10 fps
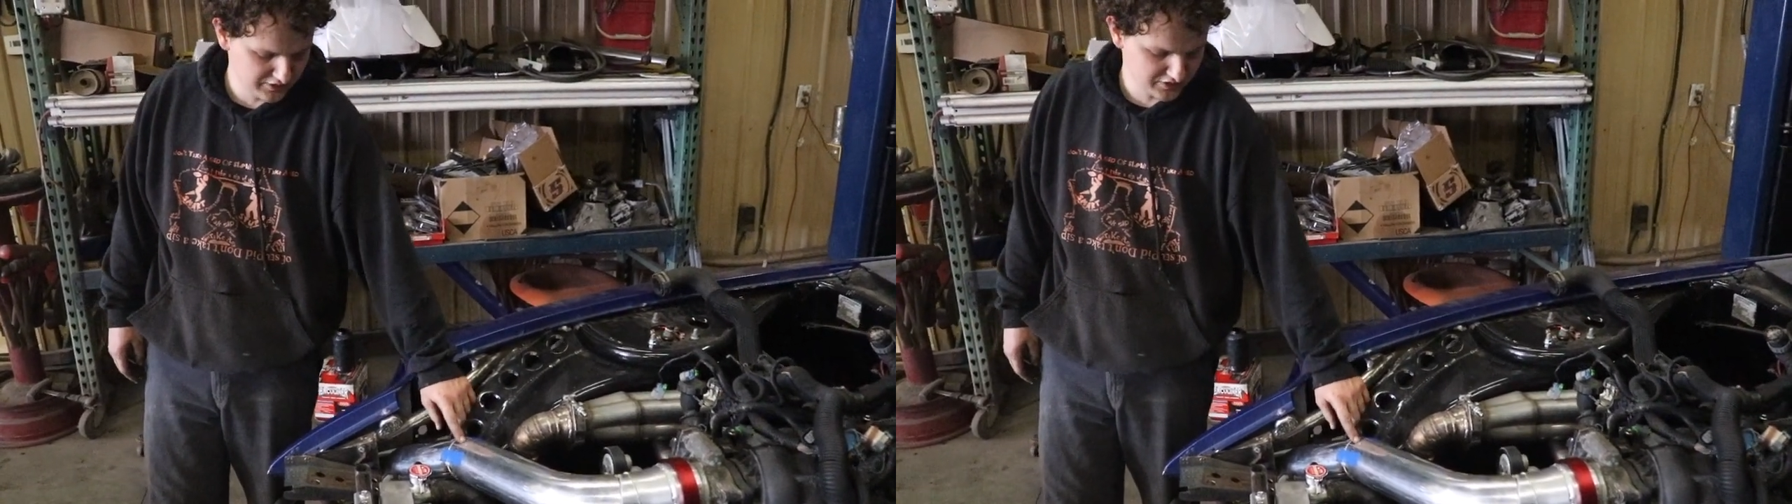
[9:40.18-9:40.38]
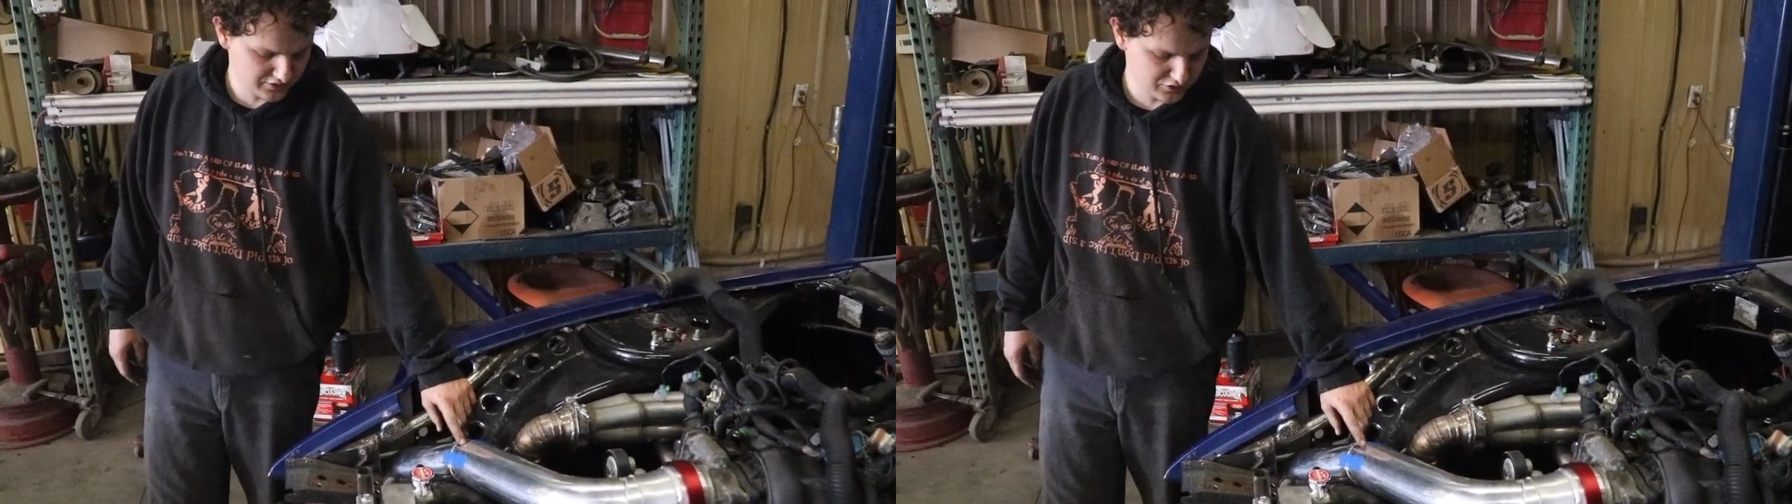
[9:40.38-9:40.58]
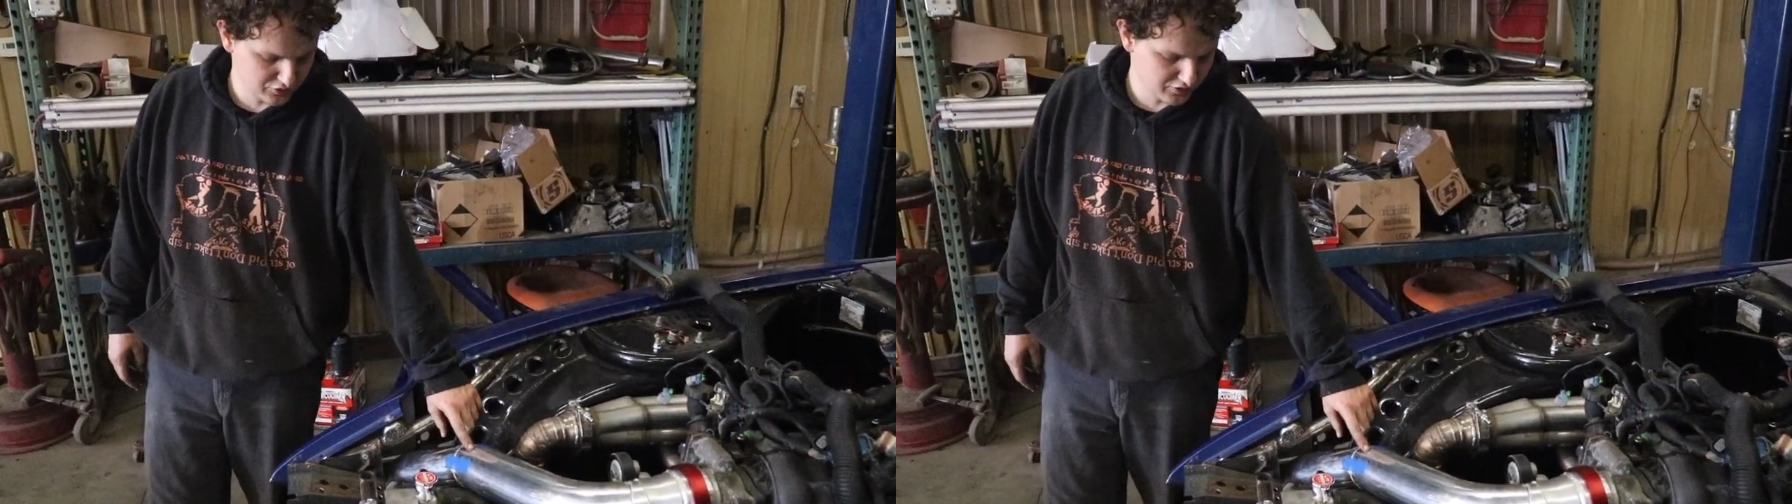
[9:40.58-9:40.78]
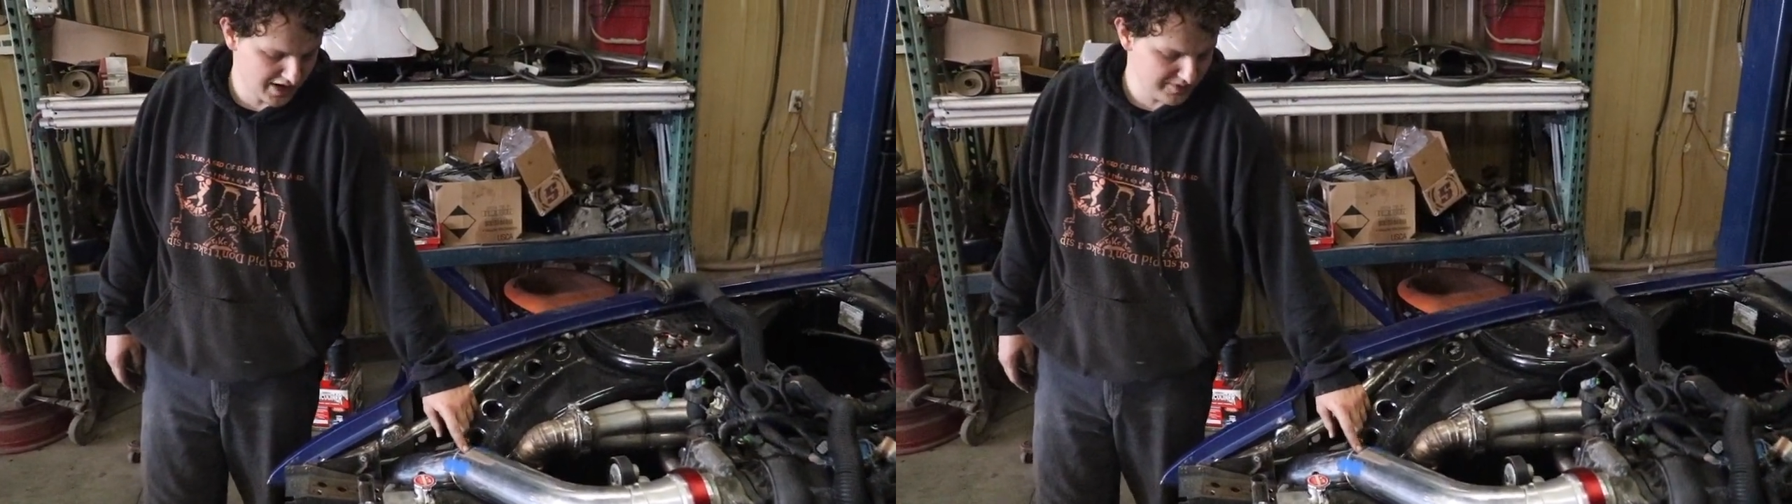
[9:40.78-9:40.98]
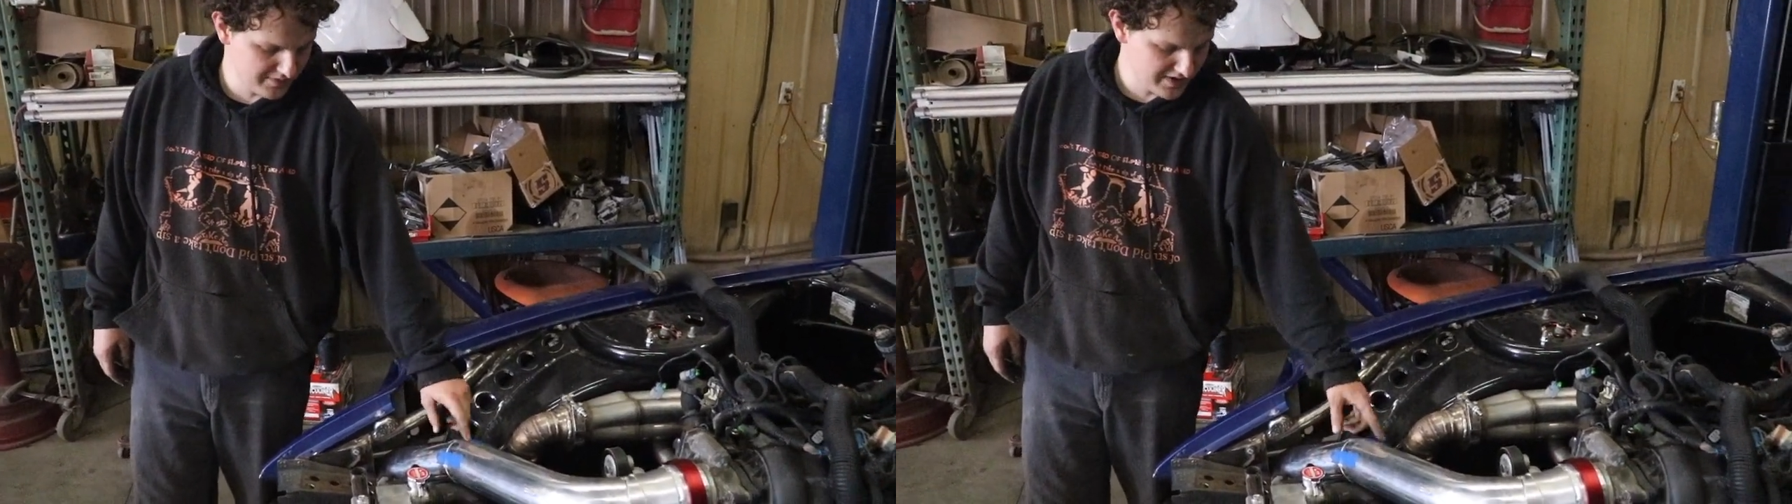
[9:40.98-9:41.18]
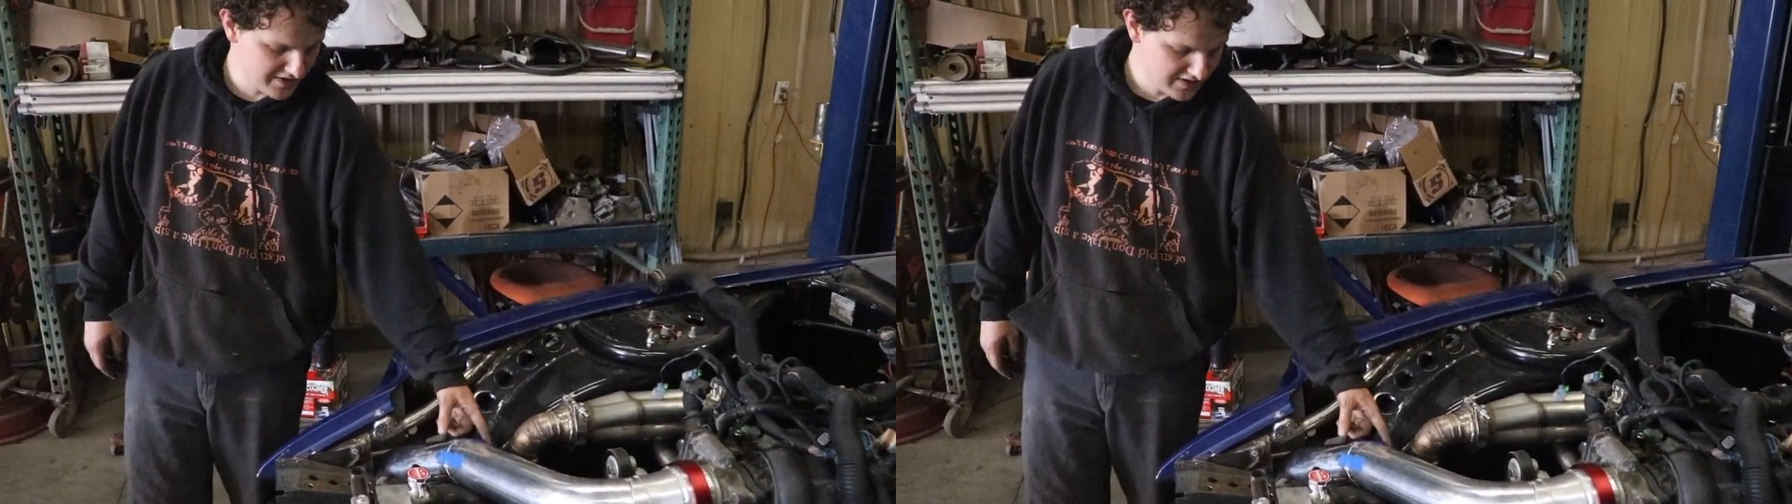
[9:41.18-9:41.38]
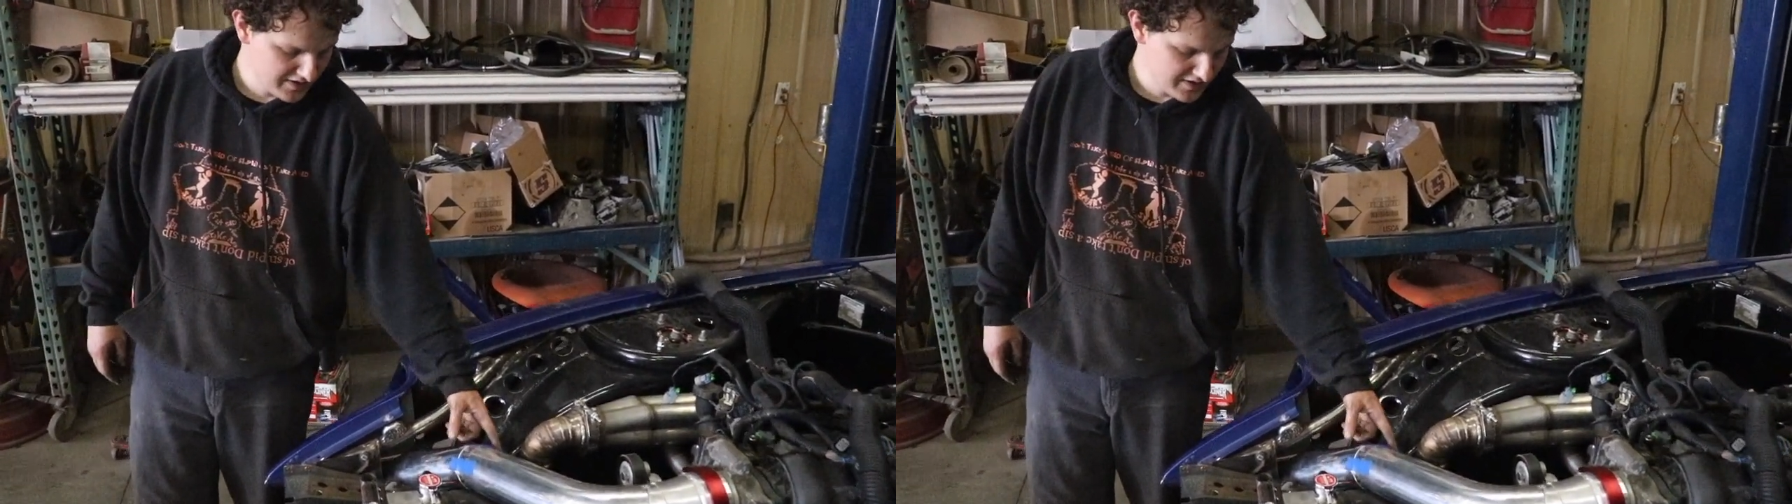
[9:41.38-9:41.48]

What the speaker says: You can scribe it